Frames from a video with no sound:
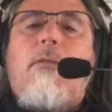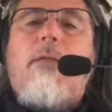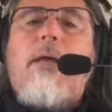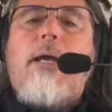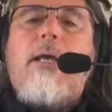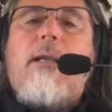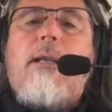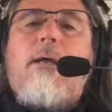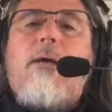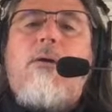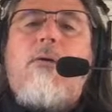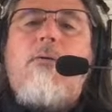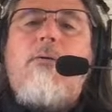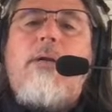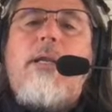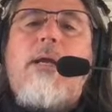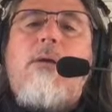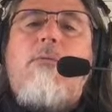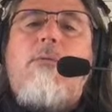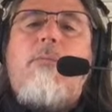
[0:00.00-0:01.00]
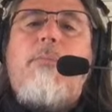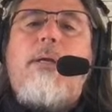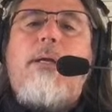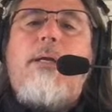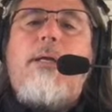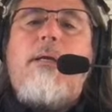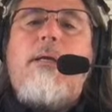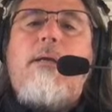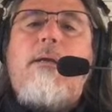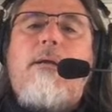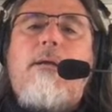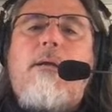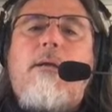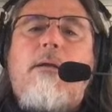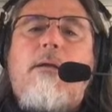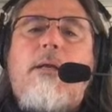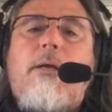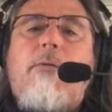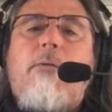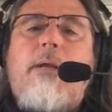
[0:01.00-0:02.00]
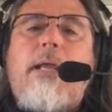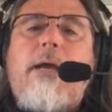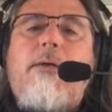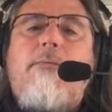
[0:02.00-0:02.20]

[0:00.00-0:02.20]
that low, and that would be, it would